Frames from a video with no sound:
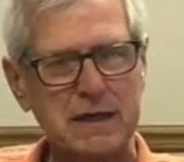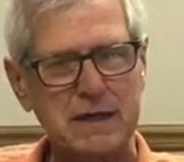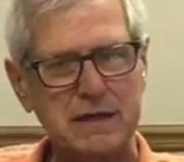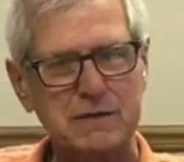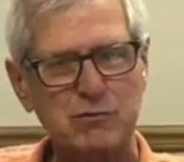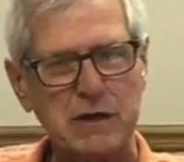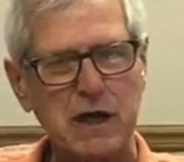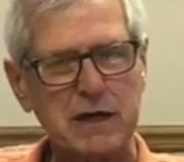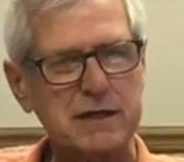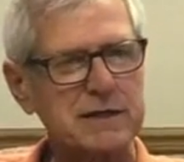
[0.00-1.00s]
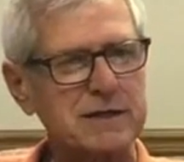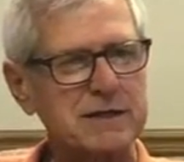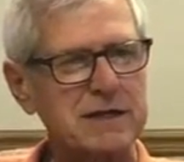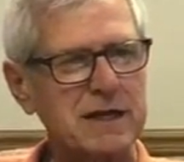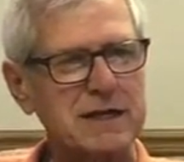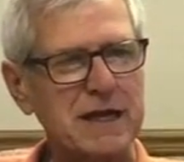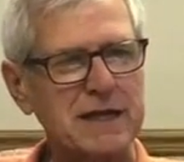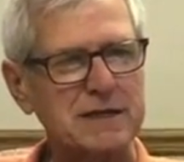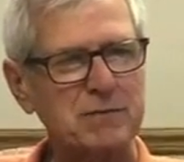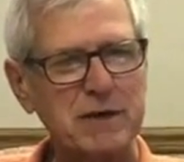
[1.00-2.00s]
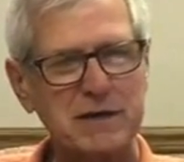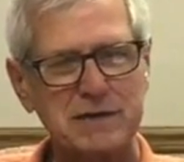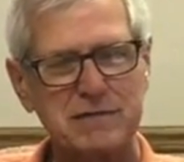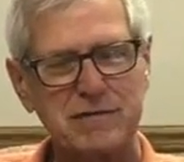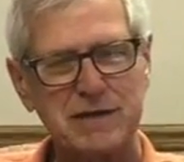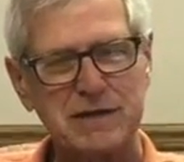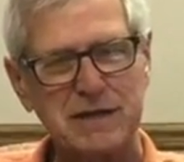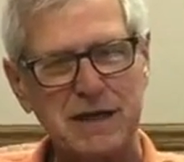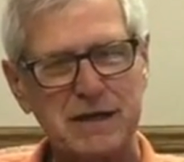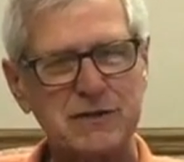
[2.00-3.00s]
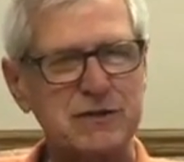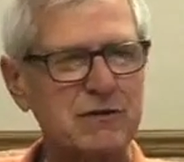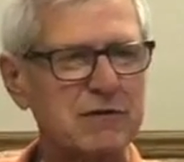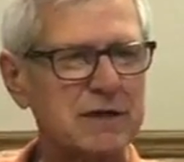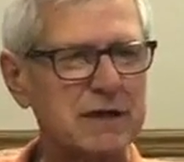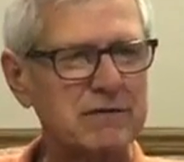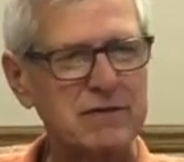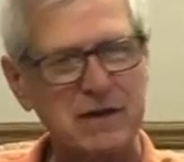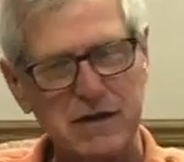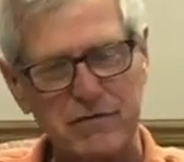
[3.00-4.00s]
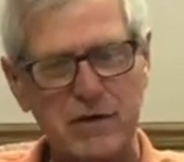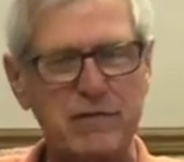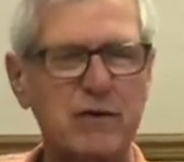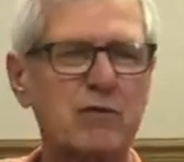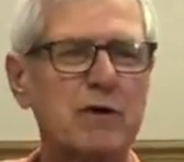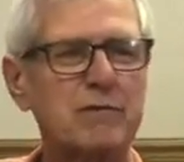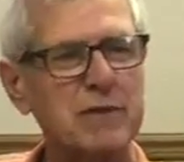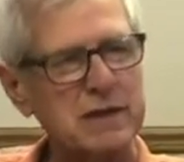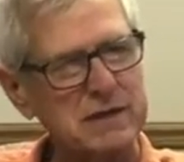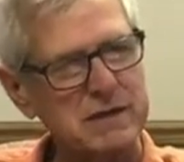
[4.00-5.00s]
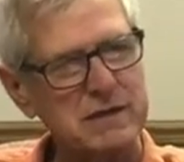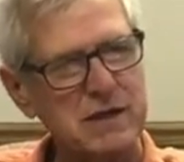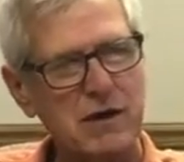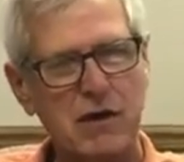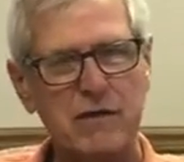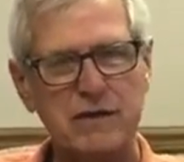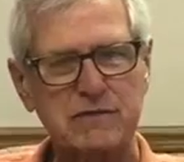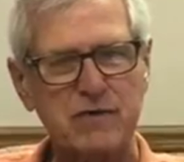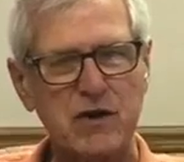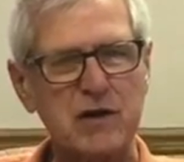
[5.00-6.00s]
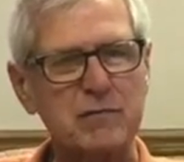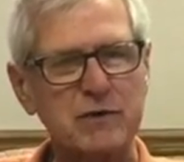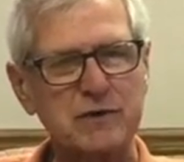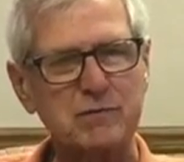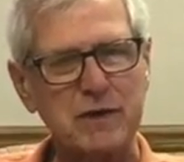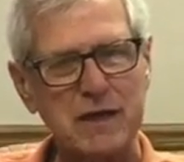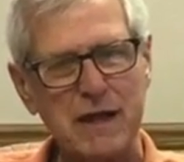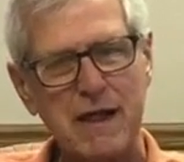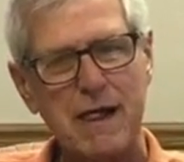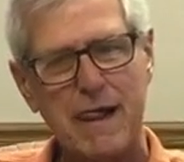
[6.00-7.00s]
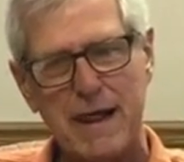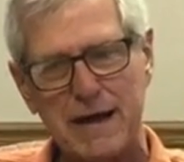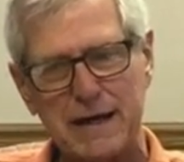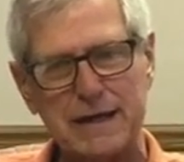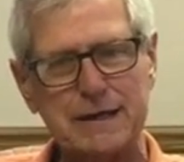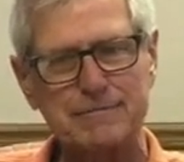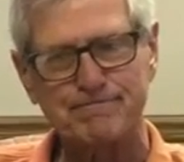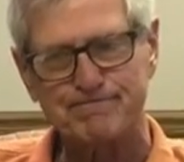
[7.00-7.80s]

is reluctant to set dates because of the uncertainty of delivery of equipment and all these variables. But